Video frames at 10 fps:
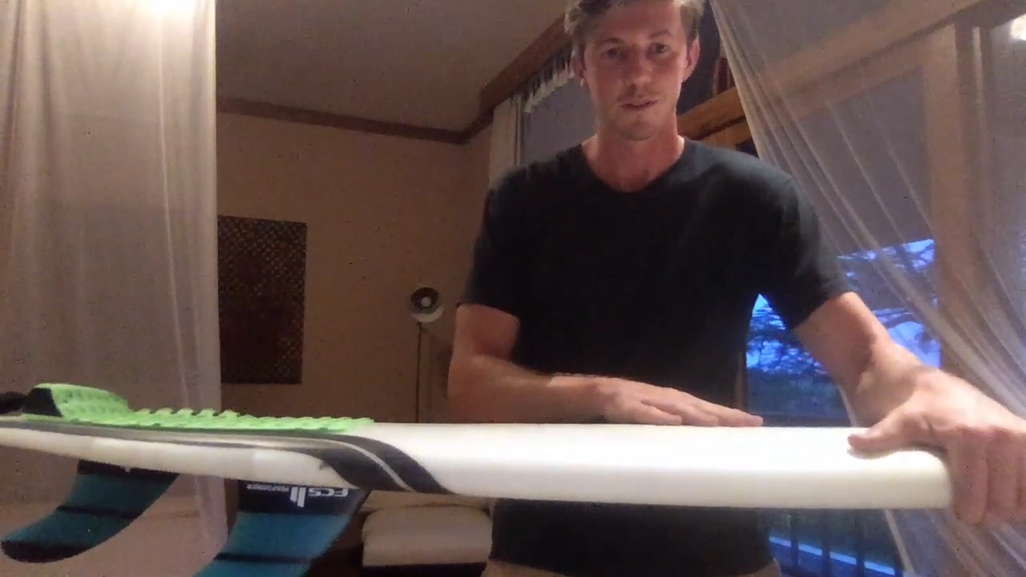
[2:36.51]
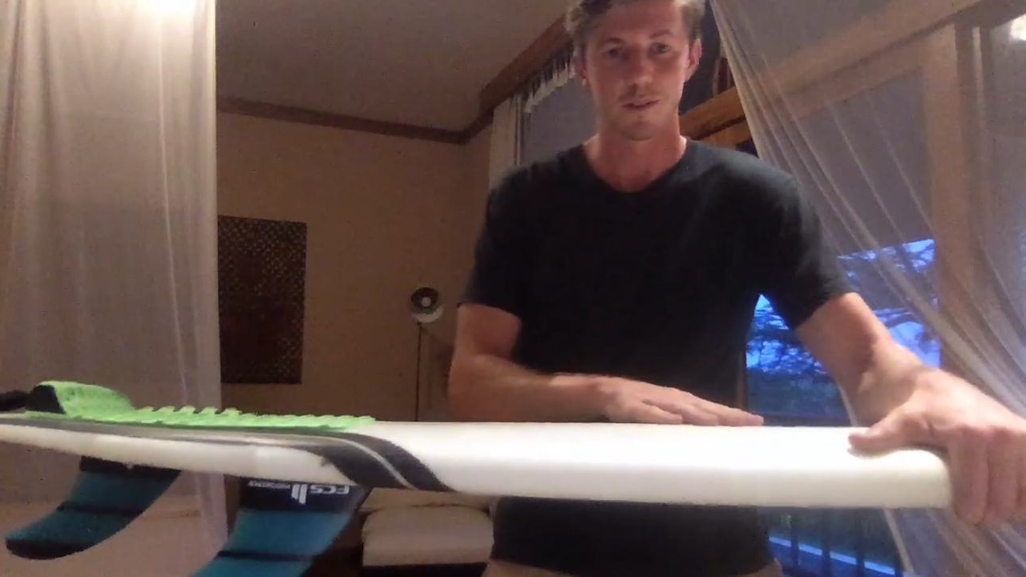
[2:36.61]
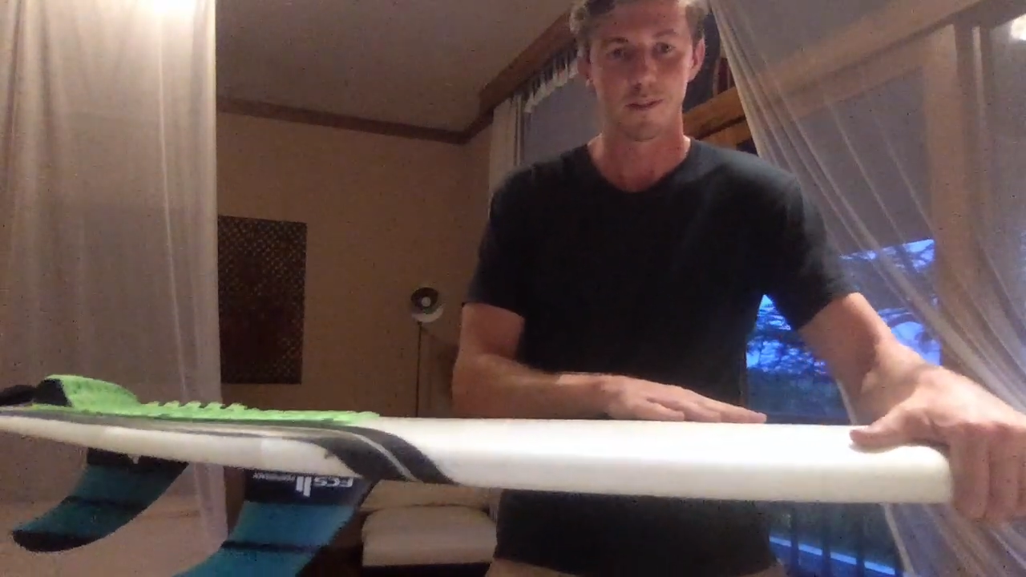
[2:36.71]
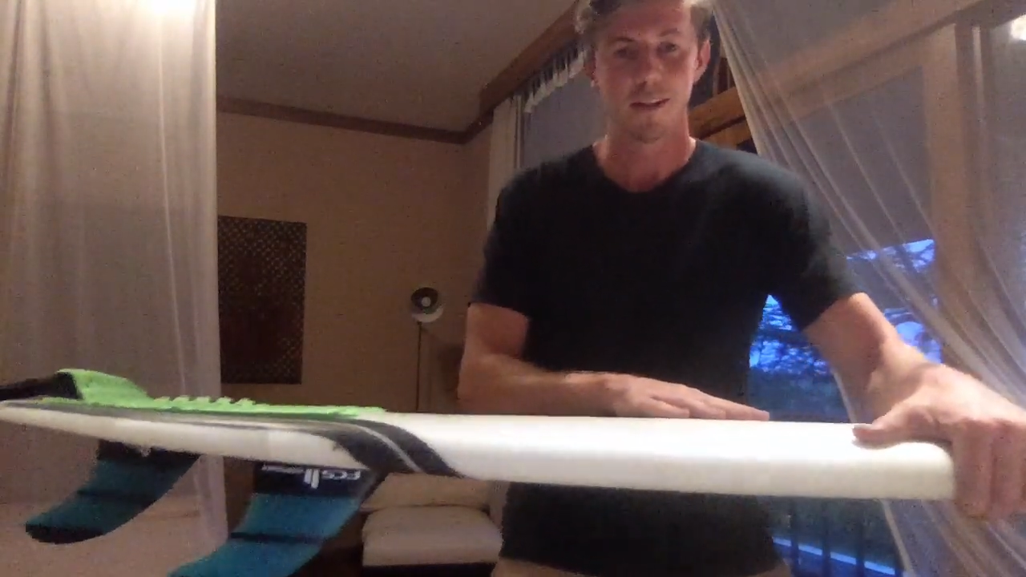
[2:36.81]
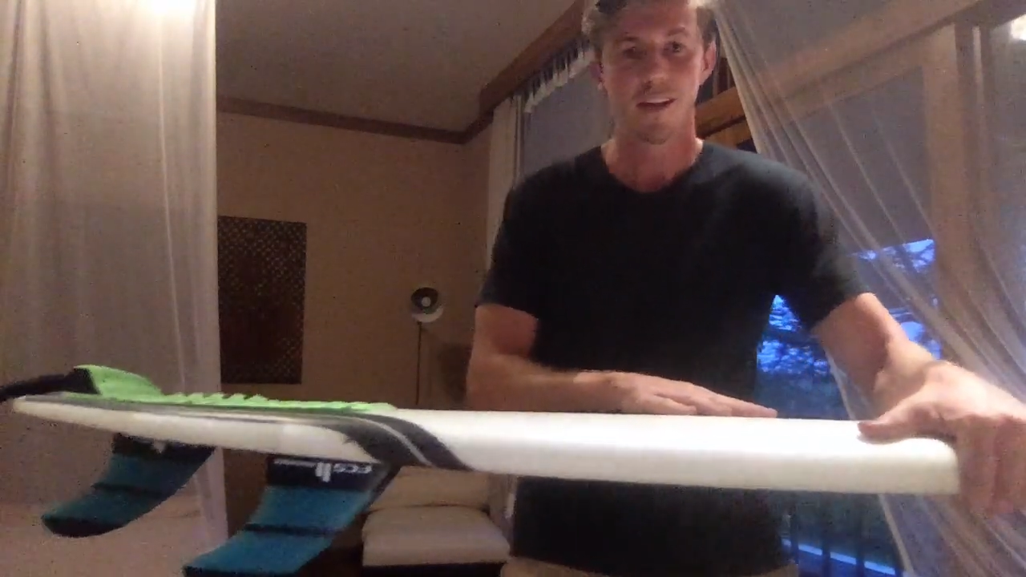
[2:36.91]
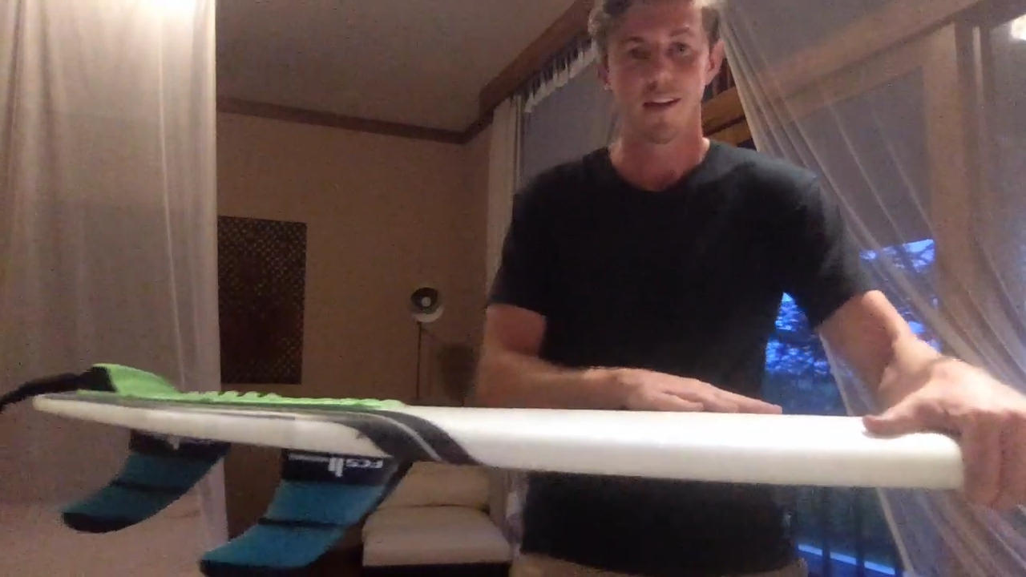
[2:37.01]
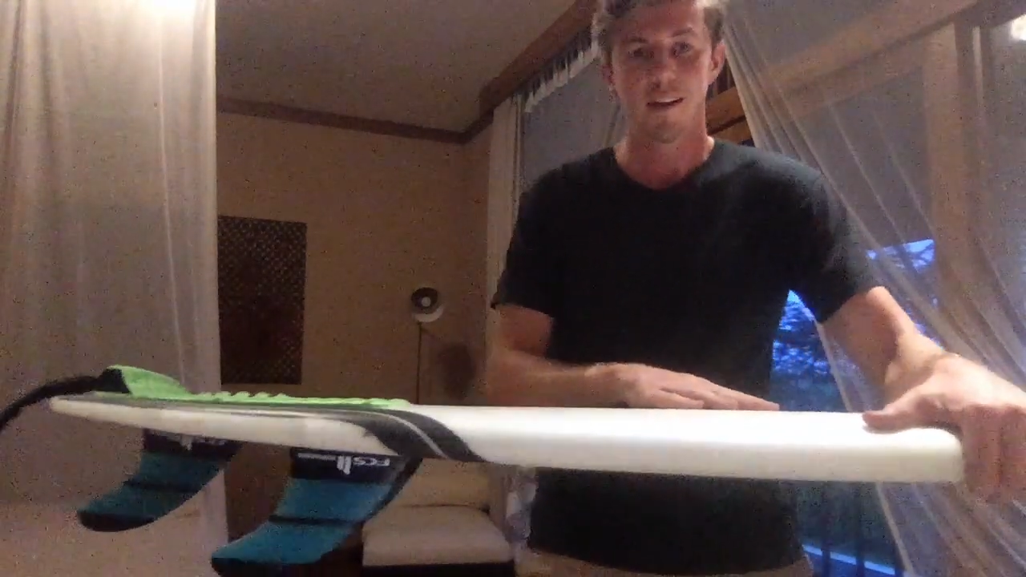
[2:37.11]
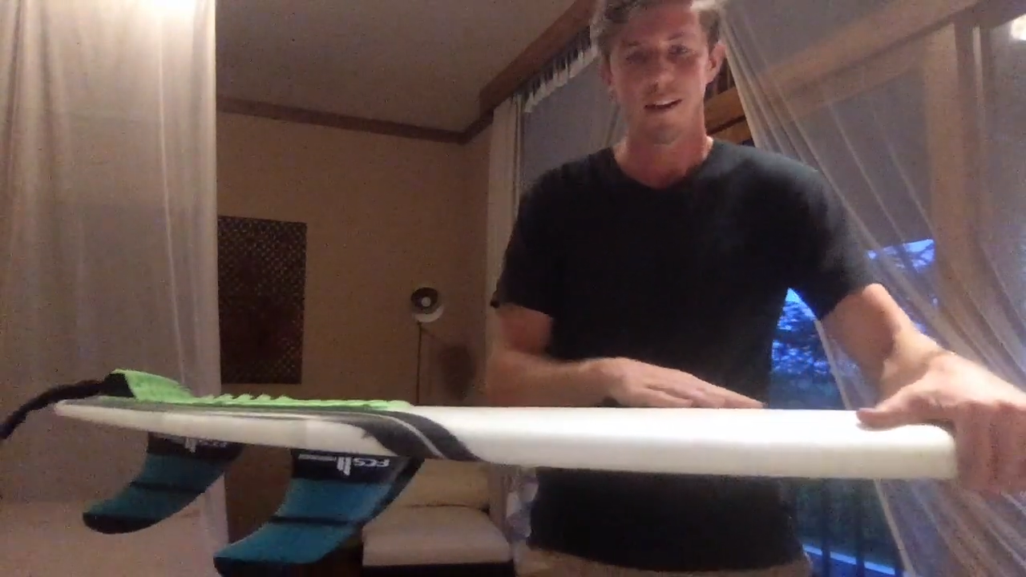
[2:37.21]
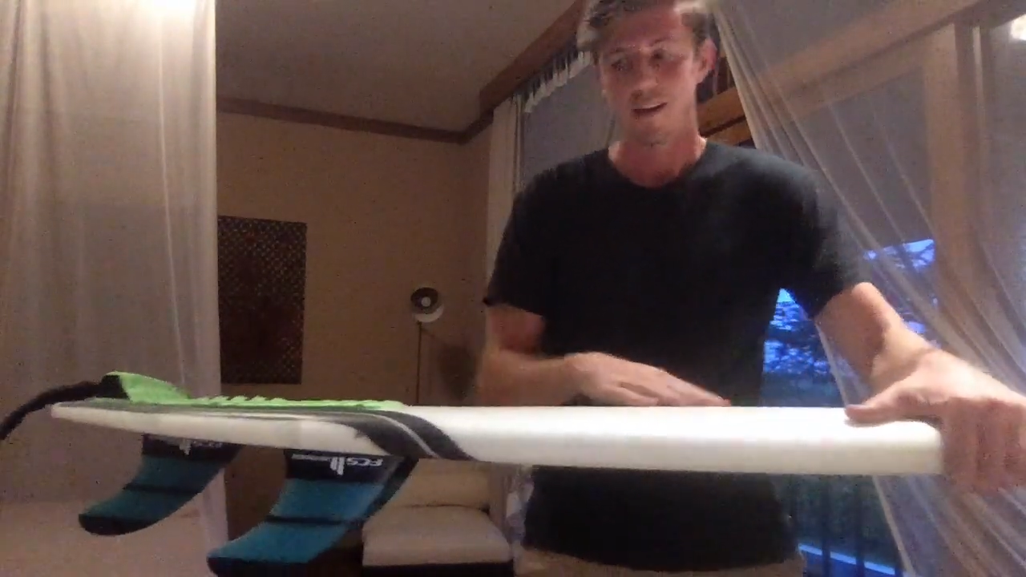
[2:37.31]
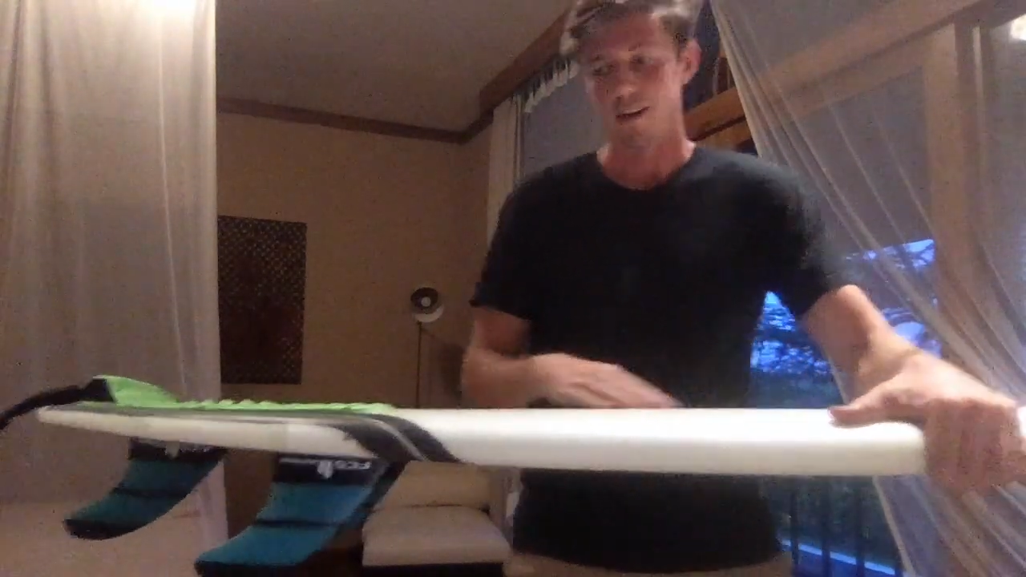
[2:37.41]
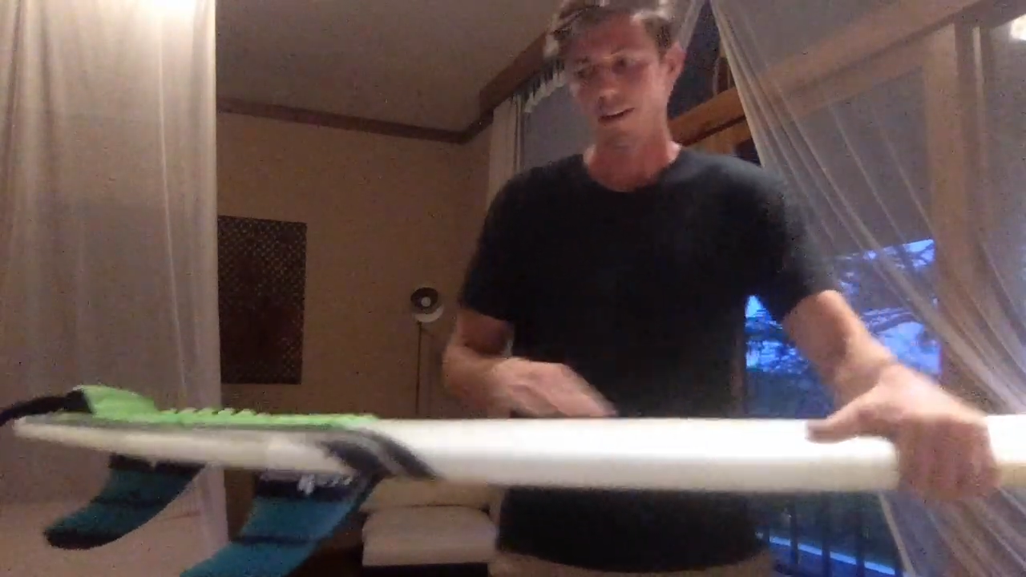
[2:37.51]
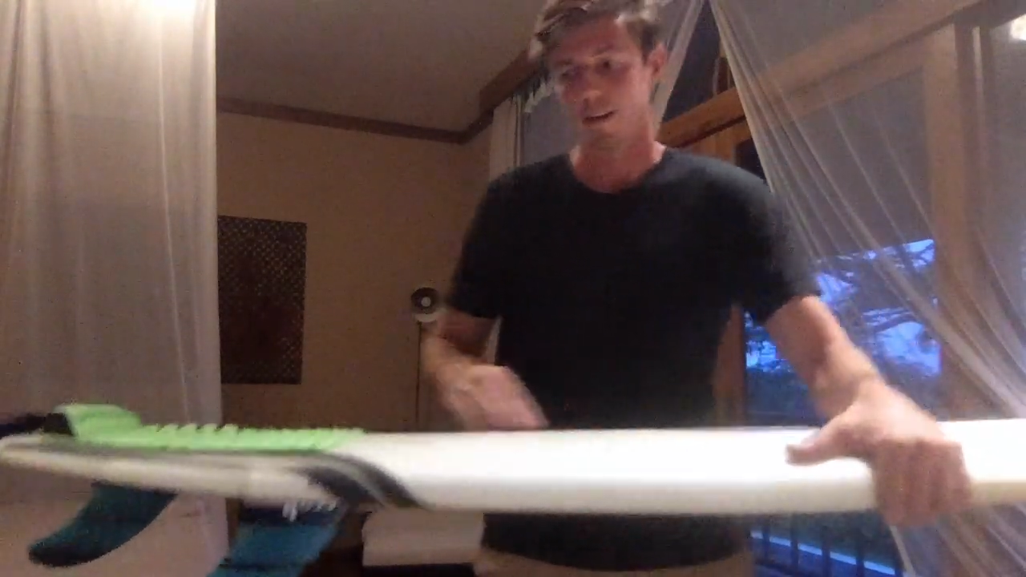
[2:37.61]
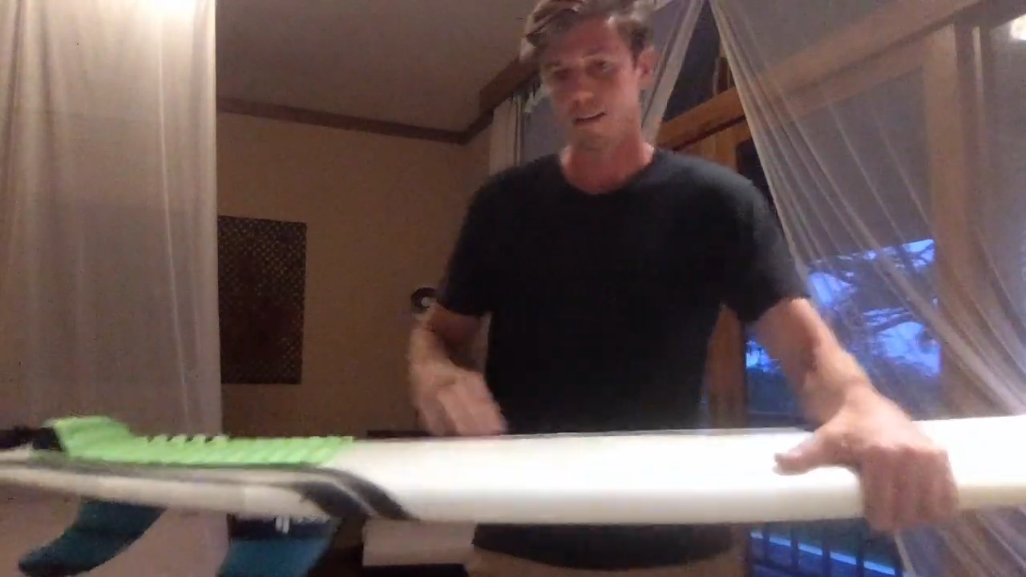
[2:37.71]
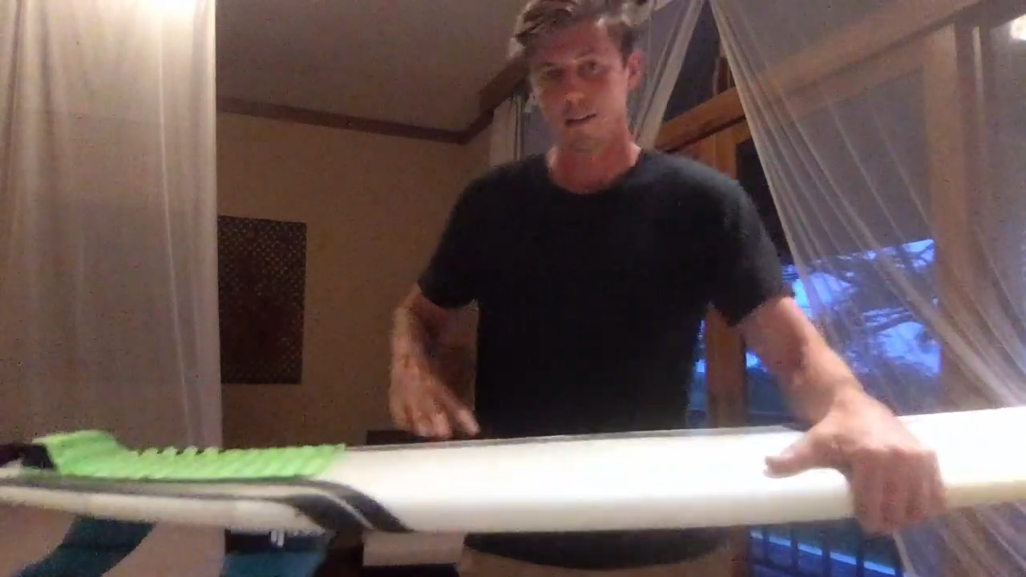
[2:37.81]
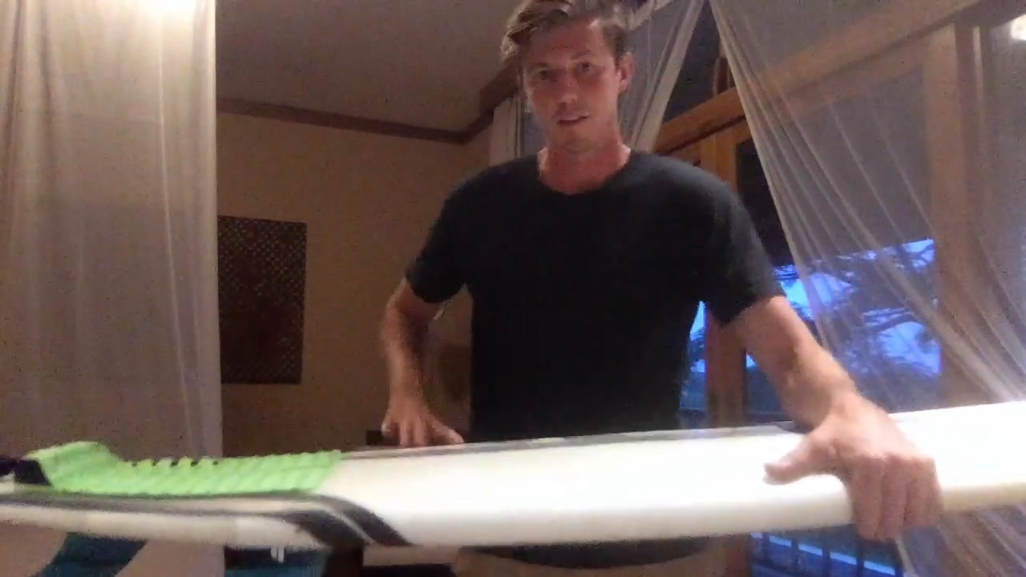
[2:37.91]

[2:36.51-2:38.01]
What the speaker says: to.